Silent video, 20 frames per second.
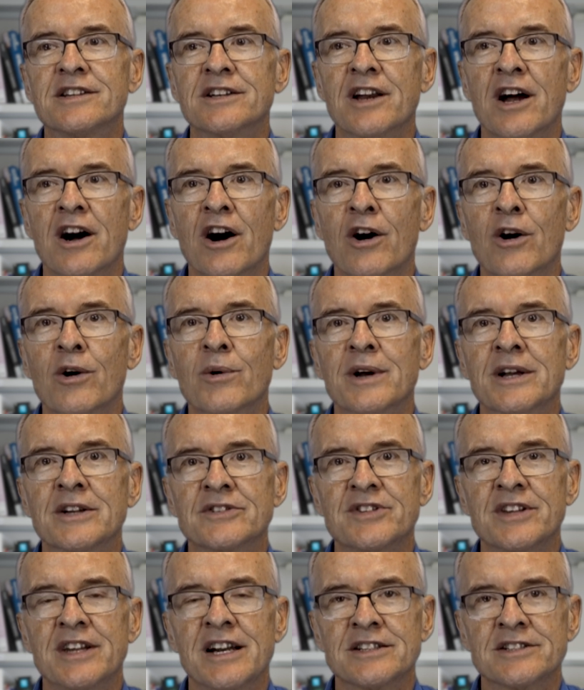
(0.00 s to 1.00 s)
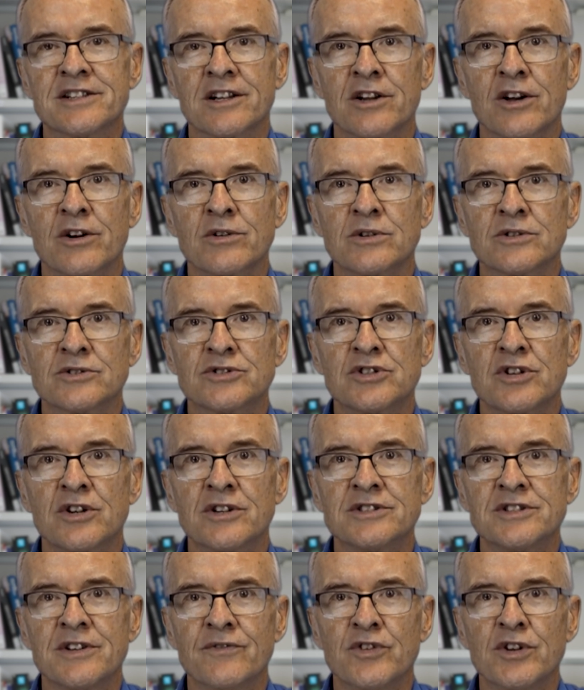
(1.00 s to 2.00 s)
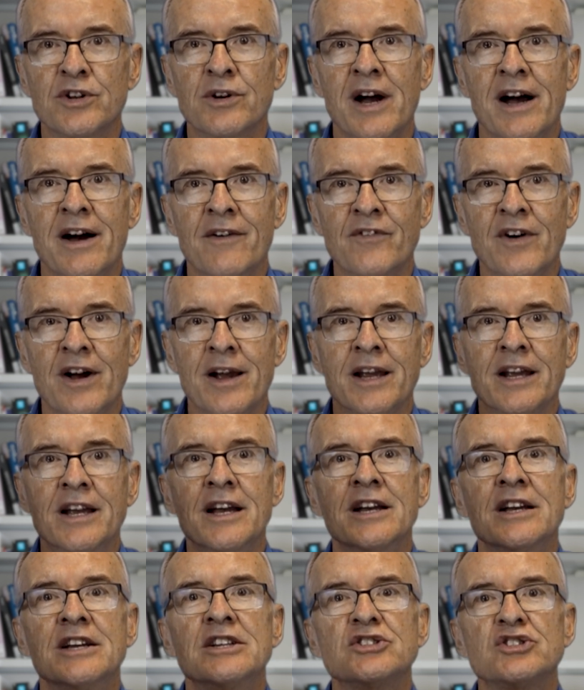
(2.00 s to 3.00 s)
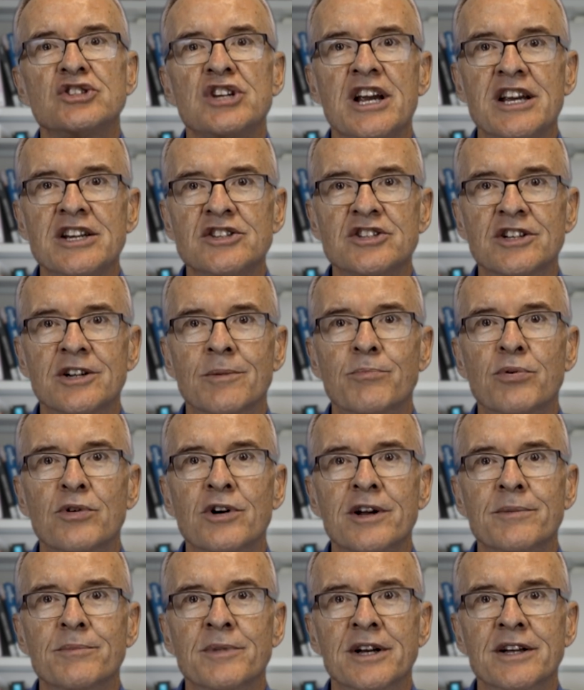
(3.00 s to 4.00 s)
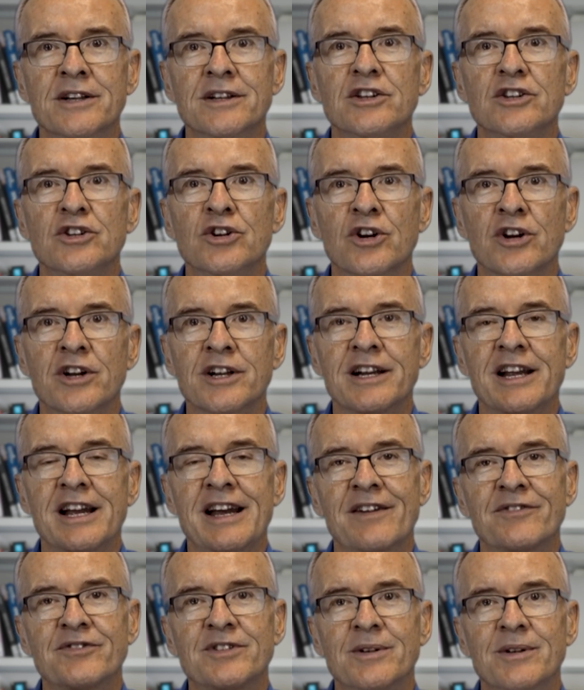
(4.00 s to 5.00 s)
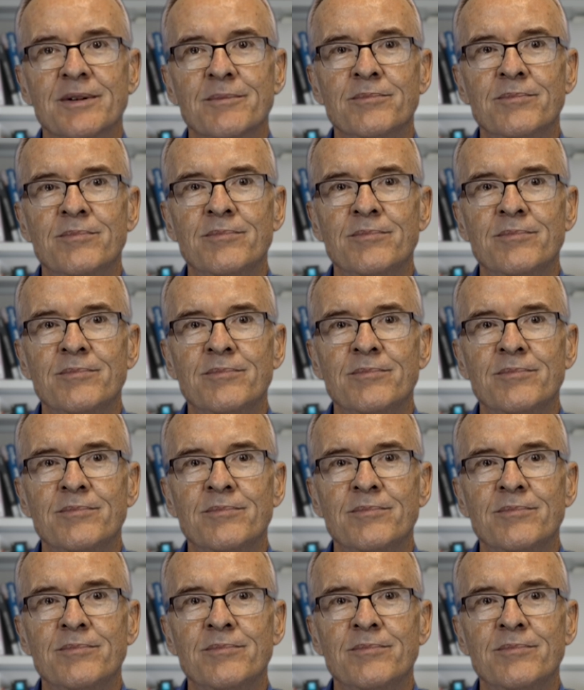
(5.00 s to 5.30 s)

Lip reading: to know is that as a local church, if you have a change in appointment, you're going to have to